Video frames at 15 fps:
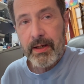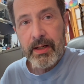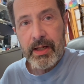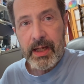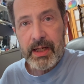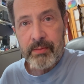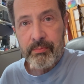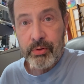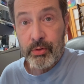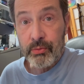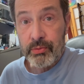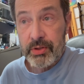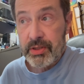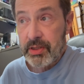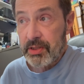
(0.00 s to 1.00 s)
a
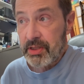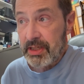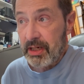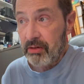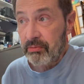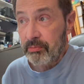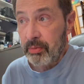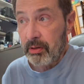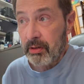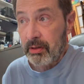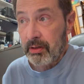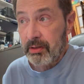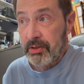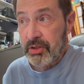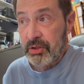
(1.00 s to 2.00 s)
Bose
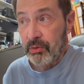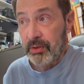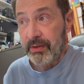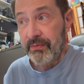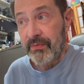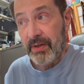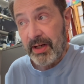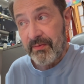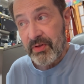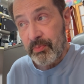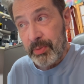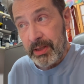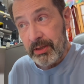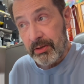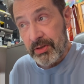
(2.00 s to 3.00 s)
soundbar, Sony 5
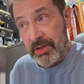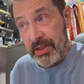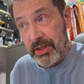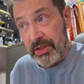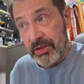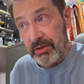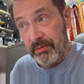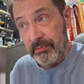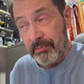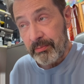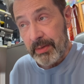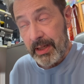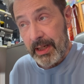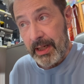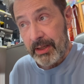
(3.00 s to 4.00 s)
speaker system,
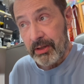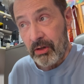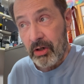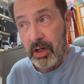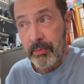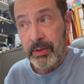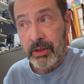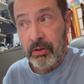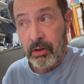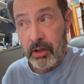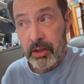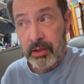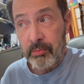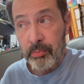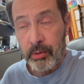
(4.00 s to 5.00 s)
and a Harman
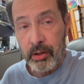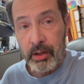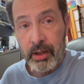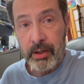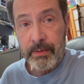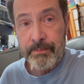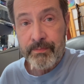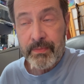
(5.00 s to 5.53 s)
Kardon bar